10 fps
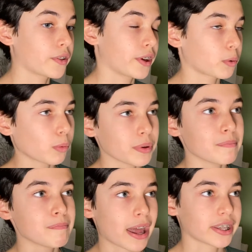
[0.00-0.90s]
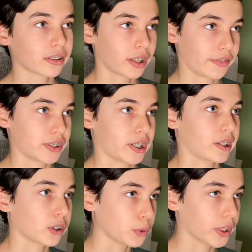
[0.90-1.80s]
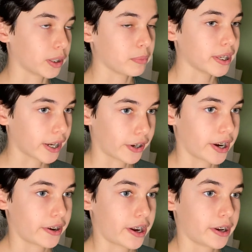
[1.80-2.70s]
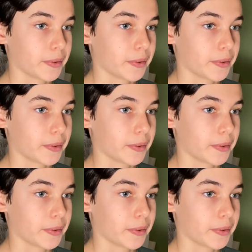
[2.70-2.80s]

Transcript: there will be many lifts, including the beginner area.